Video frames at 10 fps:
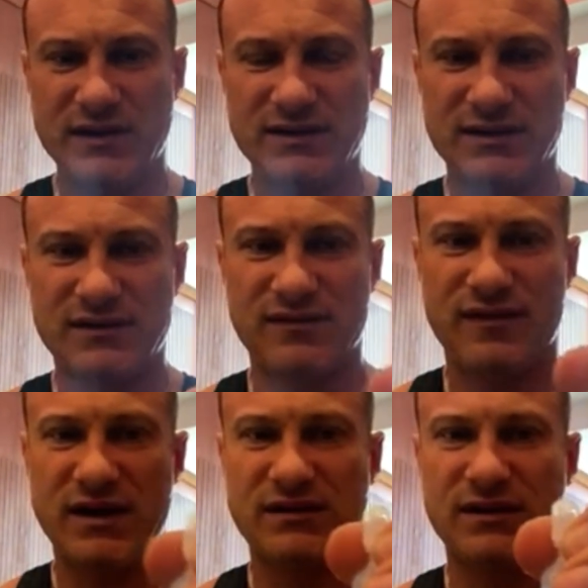
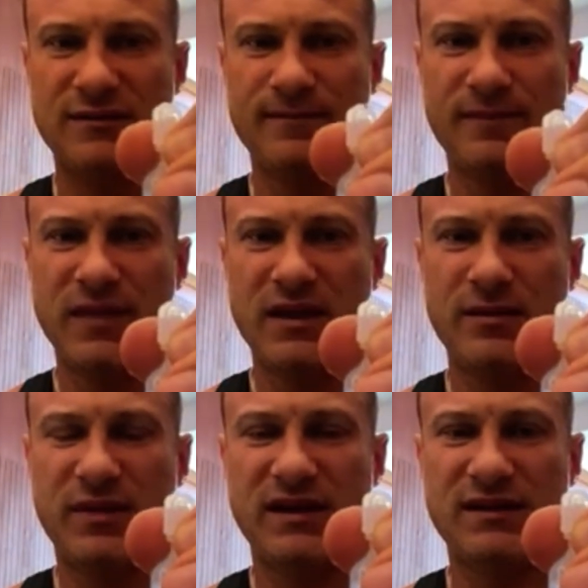disinfected, because then